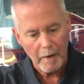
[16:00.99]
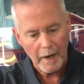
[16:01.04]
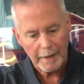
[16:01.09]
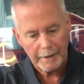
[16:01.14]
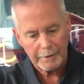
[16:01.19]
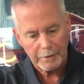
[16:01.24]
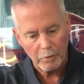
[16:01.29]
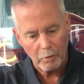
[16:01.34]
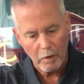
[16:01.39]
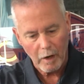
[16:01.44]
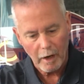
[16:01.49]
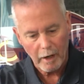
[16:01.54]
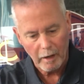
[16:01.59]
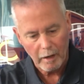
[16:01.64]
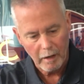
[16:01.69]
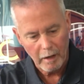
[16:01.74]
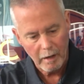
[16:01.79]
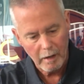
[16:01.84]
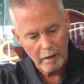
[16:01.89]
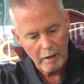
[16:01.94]
back to
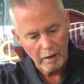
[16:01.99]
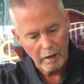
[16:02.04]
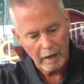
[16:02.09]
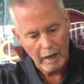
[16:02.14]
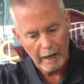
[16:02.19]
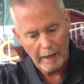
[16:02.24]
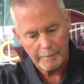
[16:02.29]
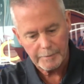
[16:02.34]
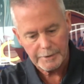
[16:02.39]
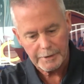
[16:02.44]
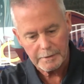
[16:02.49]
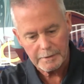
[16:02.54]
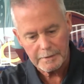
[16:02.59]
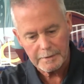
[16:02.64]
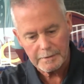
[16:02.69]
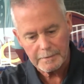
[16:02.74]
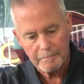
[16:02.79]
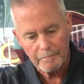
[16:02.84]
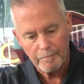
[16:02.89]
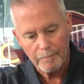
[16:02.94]
our
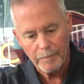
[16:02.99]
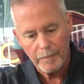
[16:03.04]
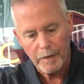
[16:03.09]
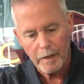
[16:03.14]
options